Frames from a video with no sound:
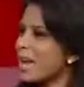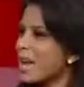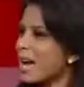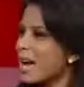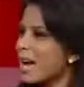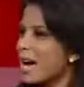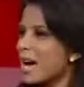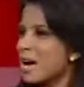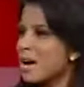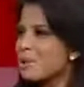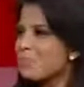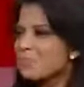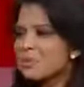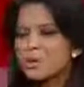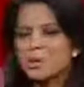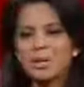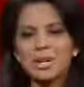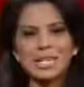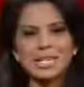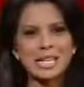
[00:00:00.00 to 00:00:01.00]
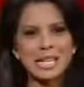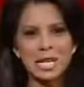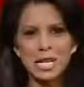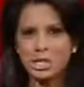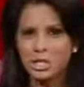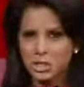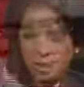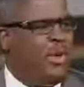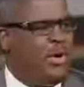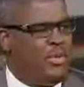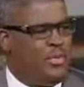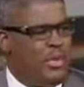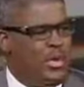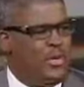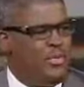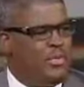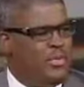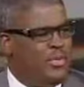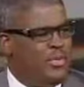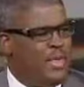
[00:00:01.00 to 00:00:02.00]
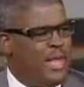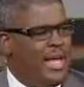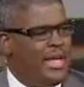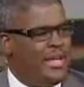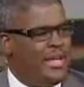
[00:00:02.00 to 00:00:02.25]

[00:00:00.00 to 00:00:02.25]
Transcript: know, you probably make something Green tea is so much roof. better like, for